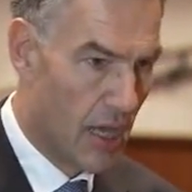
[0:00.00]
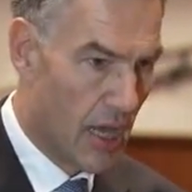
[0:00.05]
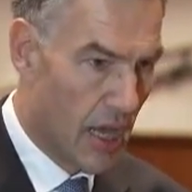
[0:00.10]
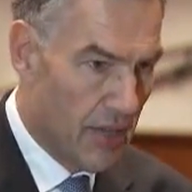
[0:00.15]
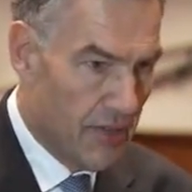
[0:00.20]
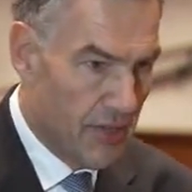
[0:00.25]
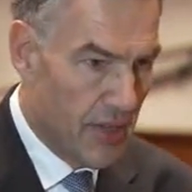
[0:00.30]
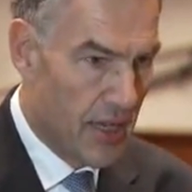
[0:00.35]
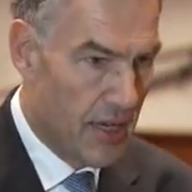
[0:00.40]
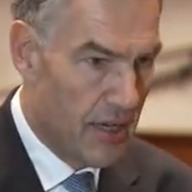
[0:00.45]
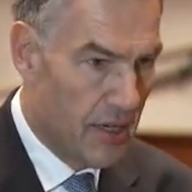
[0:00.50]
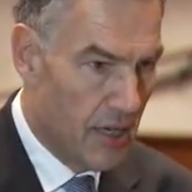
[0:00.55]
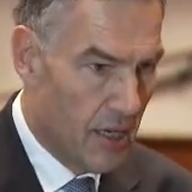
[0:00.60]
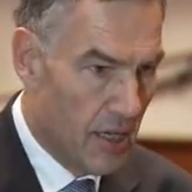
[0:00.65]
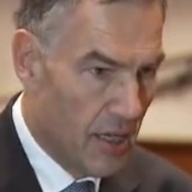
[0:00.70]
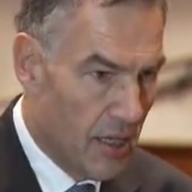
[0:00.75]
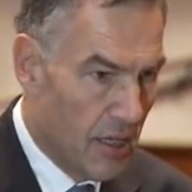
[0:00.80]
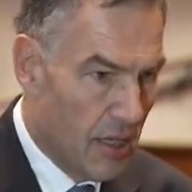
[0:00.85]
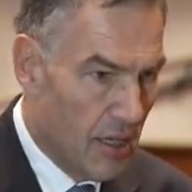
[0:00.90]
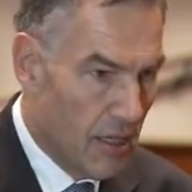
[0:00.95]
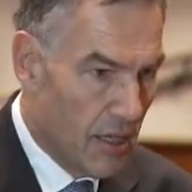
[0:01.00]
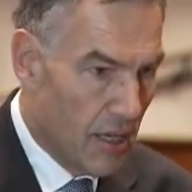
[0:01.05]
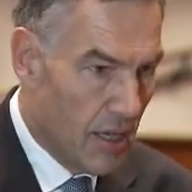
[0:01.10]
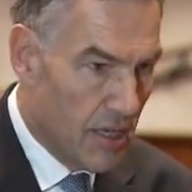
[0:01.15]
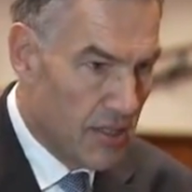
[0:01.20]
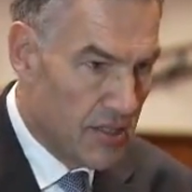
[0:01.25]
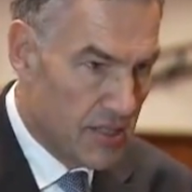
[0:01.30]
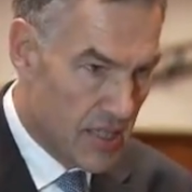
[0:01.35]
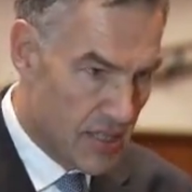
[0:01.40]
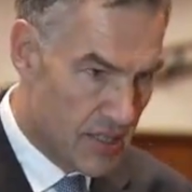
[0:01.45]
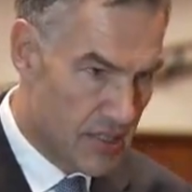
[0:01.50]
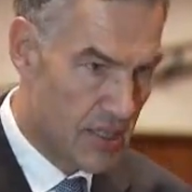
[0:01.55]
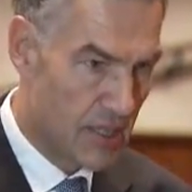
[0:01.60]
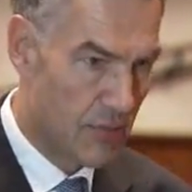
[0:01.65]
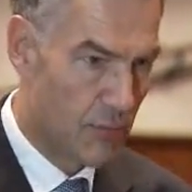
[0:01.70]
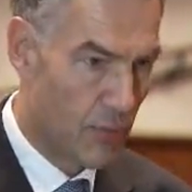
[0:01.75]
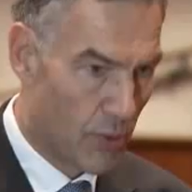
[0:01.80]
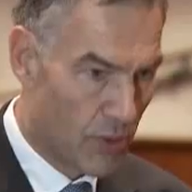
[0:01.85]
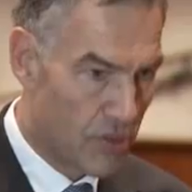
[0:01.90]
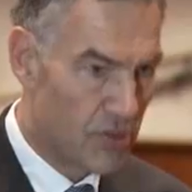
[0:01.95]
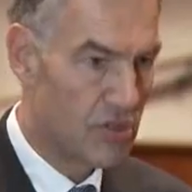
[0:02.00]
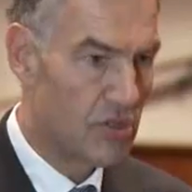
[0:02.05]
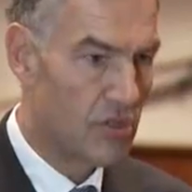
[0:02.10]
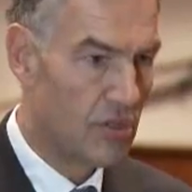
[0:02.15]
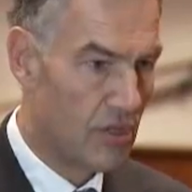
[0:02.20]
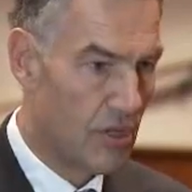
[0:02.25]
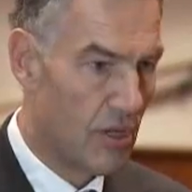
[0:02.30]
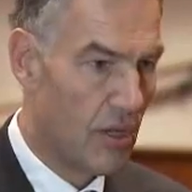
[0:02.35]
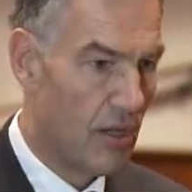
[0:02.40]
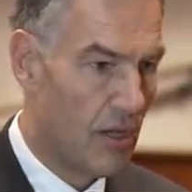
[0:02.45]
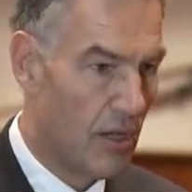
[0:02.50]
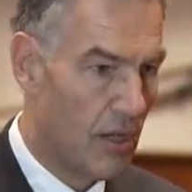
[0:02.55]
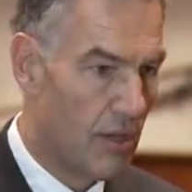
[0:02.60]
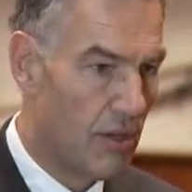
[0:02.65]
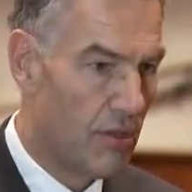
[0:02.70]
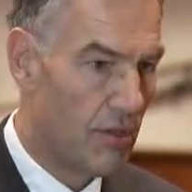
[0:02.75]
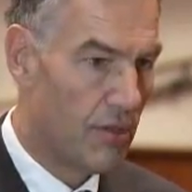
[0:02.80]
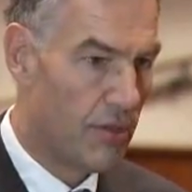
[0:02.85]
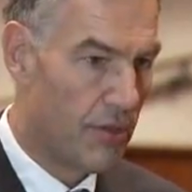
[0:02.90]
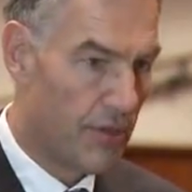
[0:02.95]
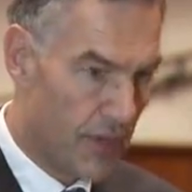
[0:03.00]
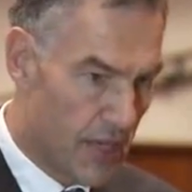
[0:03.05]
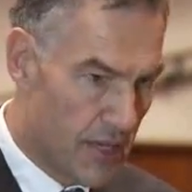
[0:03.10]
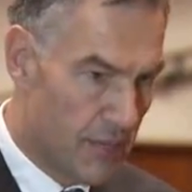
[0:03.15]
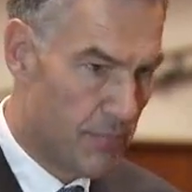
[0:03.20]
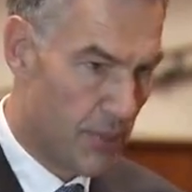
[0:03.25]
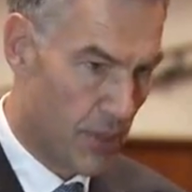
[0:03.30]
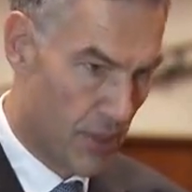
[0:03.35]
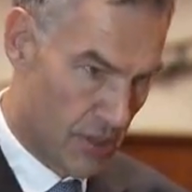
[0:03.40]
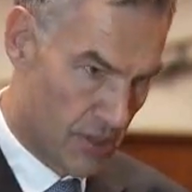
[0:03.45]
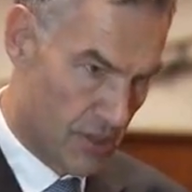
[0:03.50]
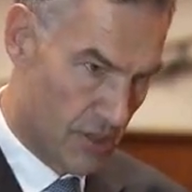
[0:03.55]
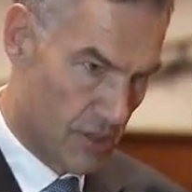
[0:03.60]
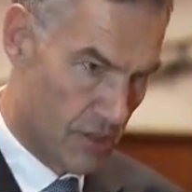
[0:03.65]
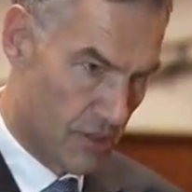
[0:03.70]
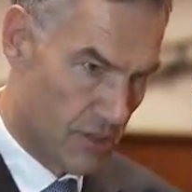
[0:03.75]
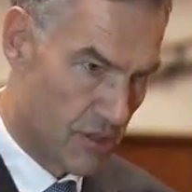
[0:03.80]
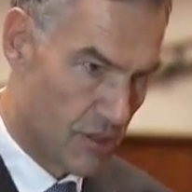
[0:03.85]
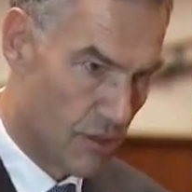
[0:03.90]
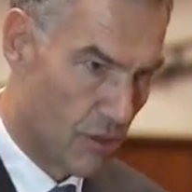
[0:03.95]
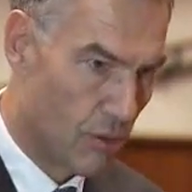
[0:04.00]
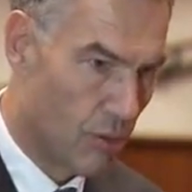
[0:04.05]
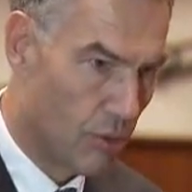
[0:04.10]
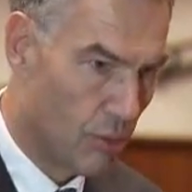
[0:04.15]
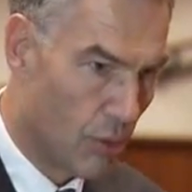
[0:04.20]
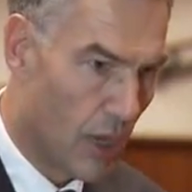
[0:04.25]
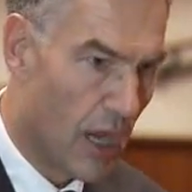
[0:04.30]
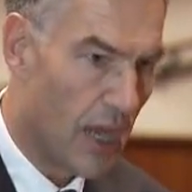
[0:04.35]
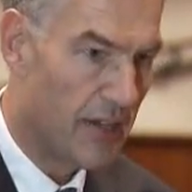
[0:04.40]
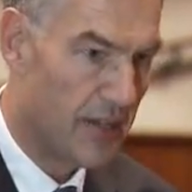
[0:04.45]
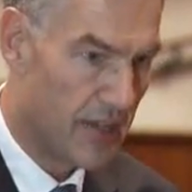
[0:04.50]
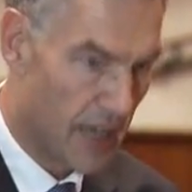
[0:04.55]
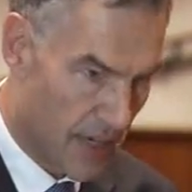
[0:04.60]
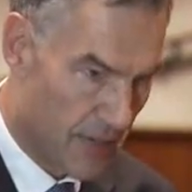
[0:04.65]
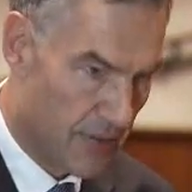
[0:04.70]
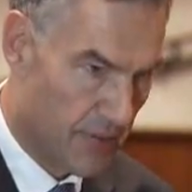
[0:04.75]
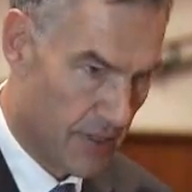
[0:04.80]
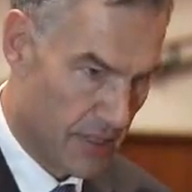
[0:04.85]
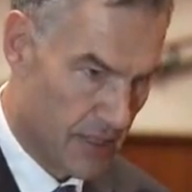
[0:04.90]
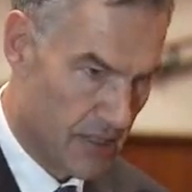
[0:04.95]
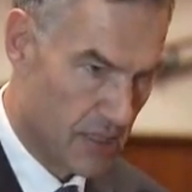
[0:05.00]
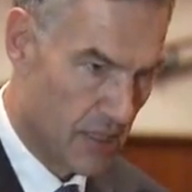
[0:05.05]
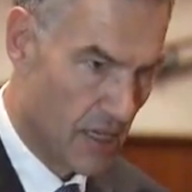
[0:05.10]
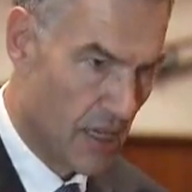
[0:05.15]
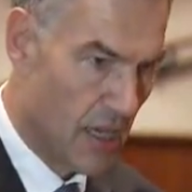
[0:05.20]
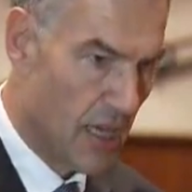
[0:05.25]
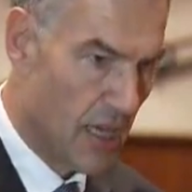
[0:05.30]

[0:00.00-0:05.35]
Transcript: And then, since it was three persons who had done this,